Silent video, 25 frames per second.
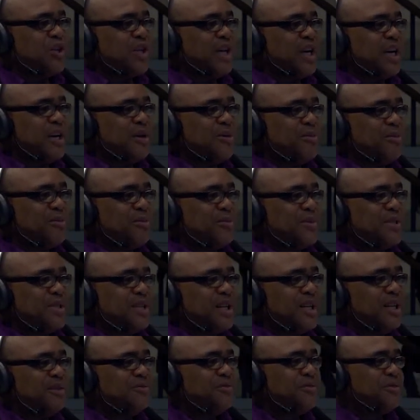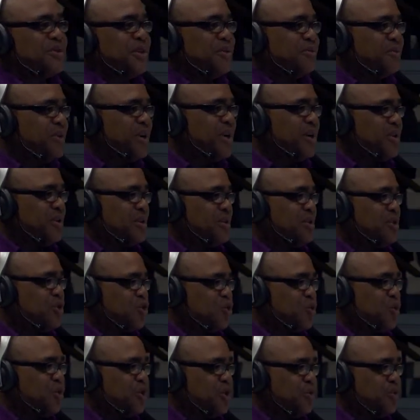self-referral
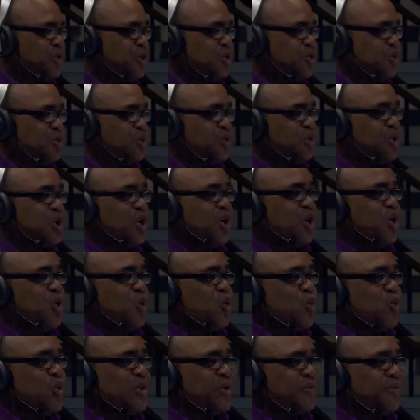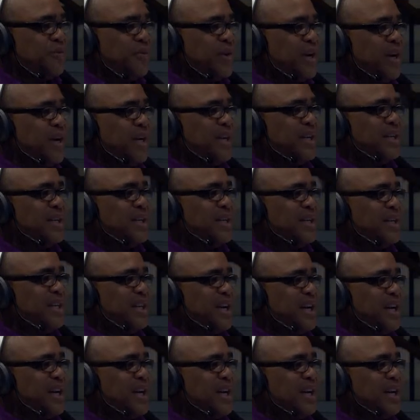to individuals who define
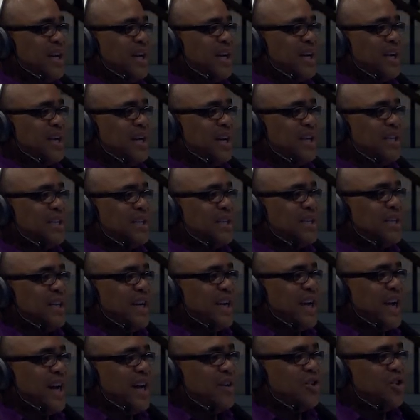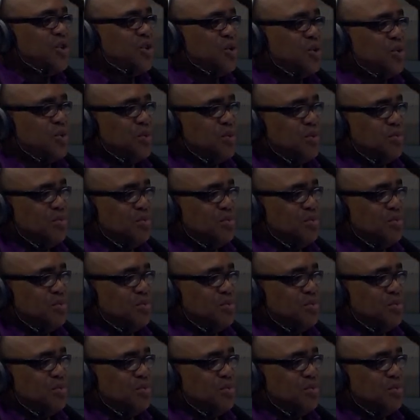that they had to